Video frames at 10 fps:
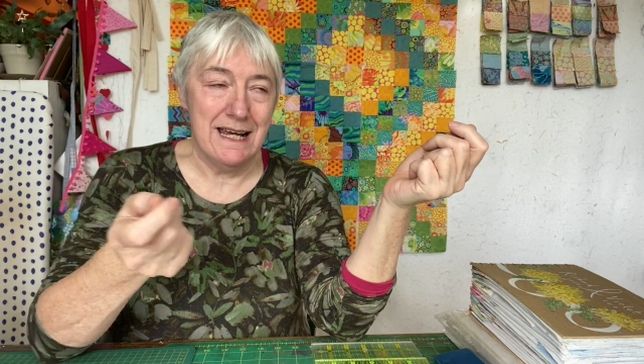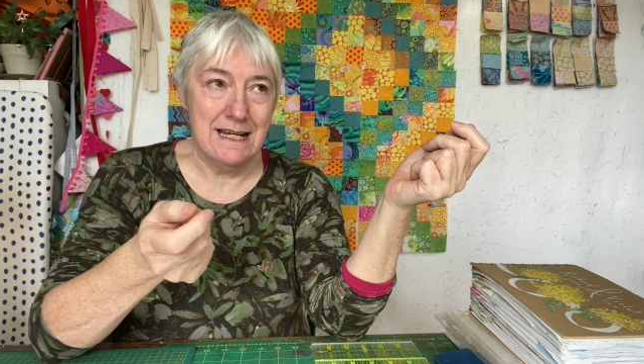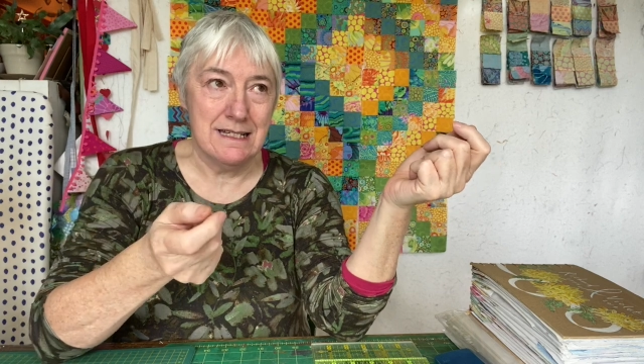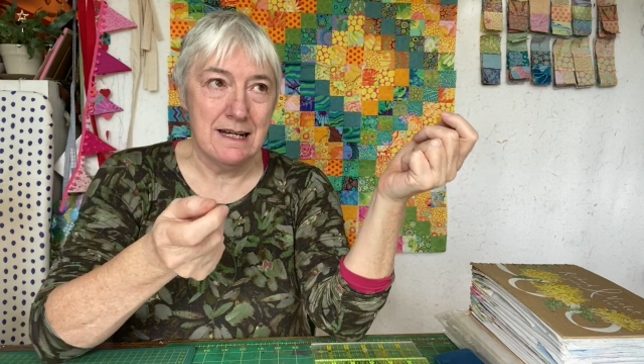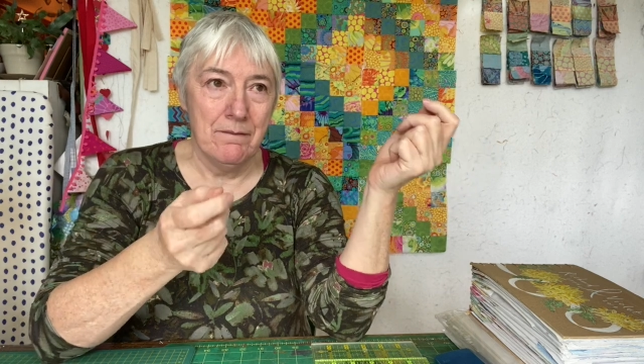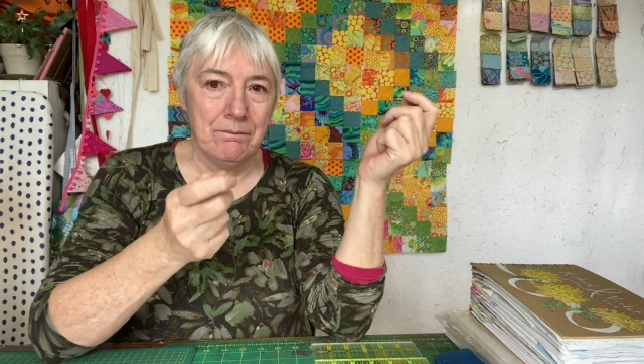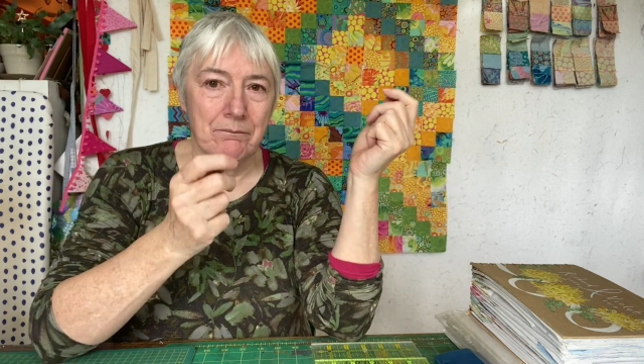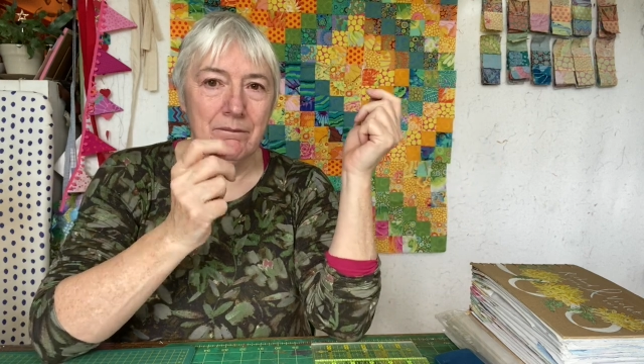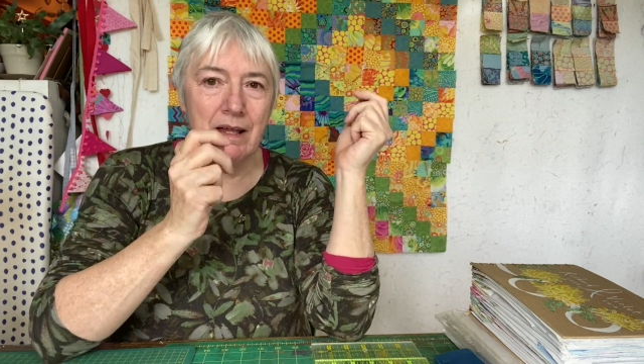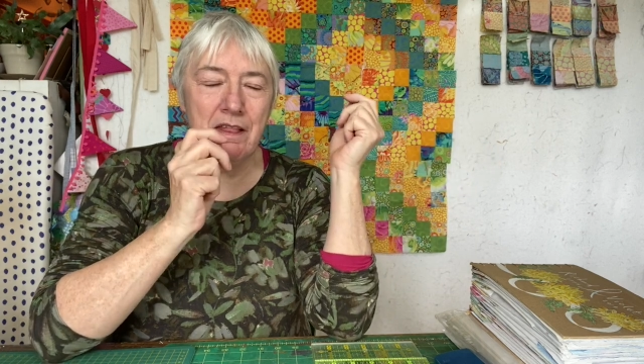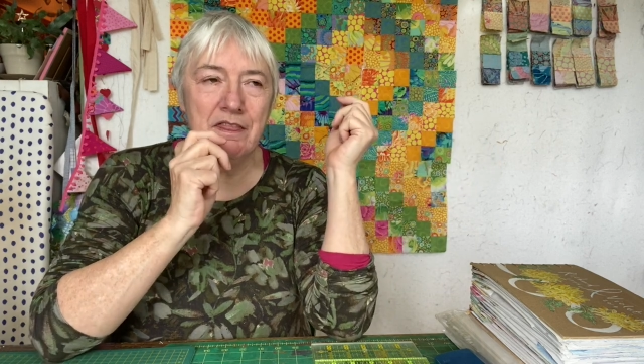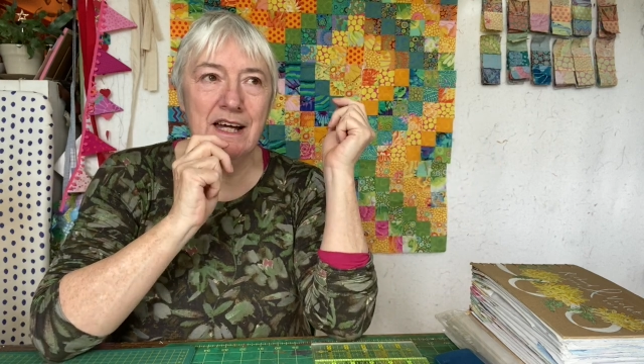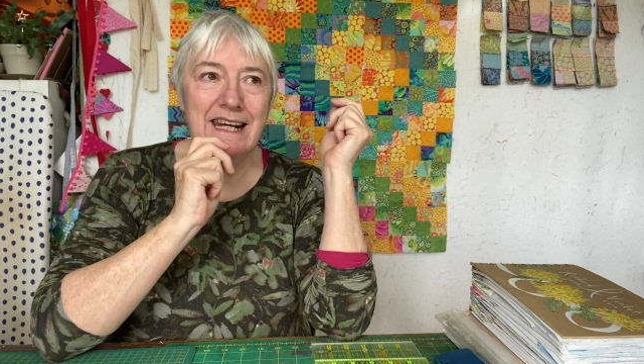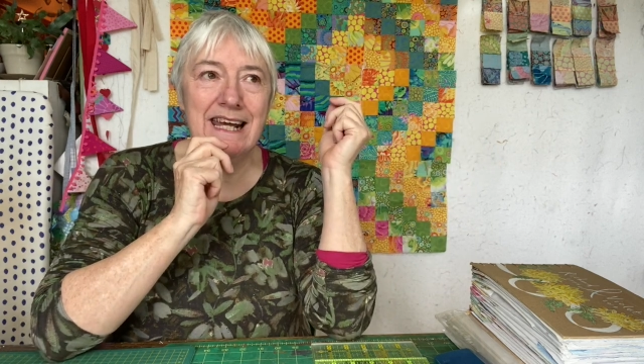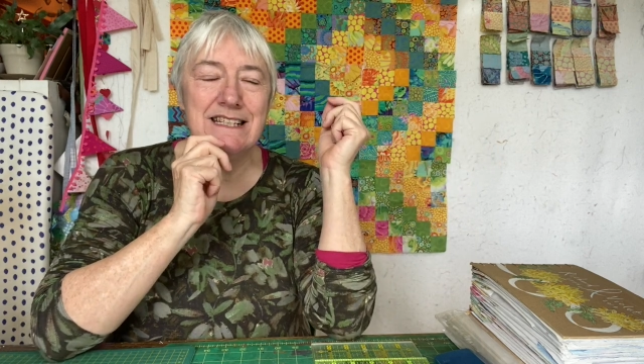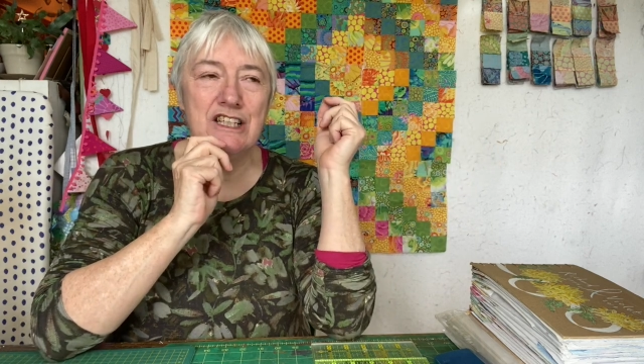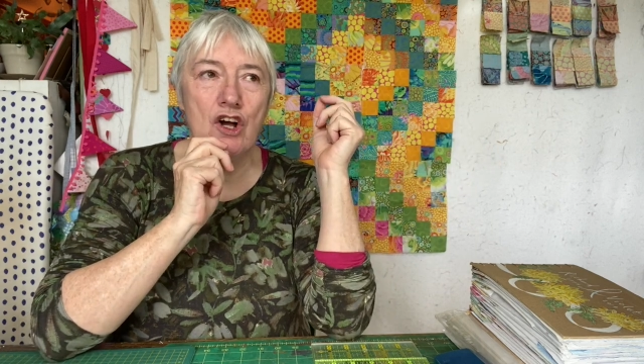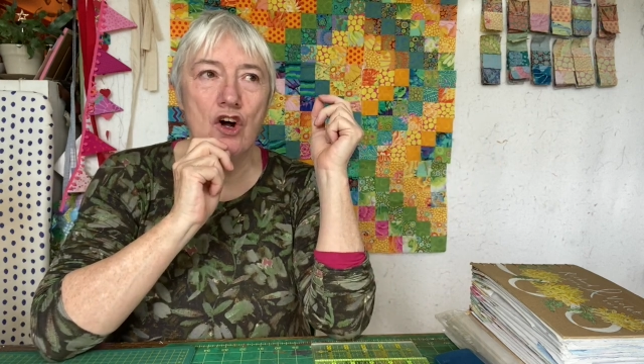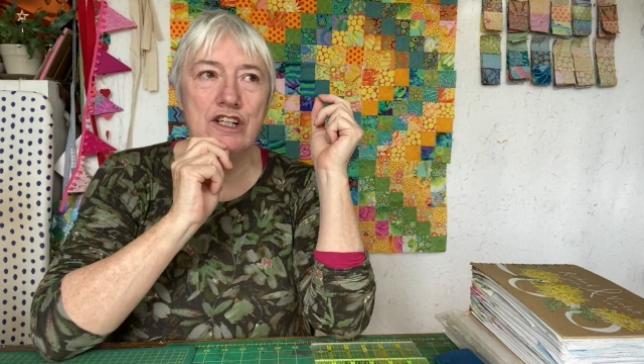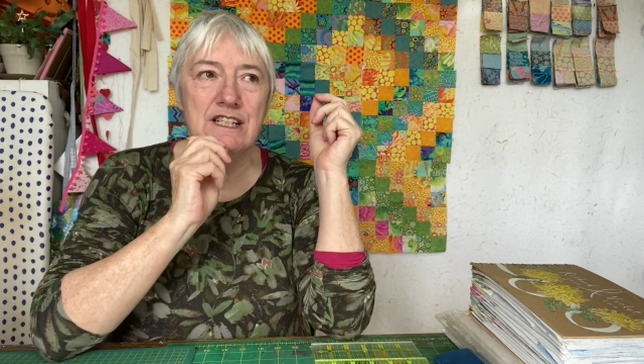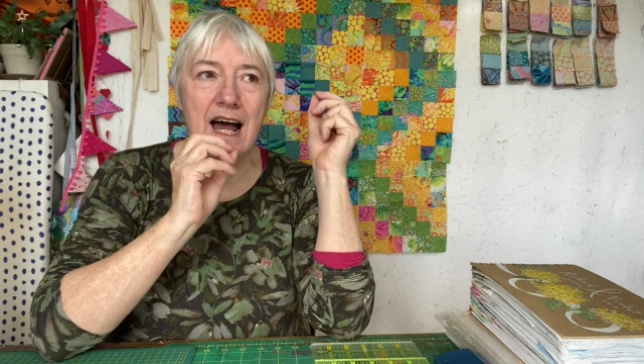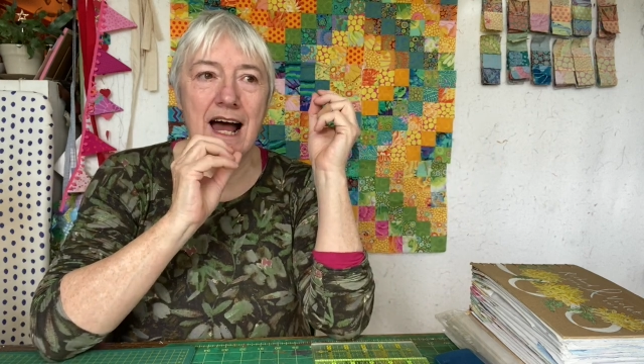is that it's got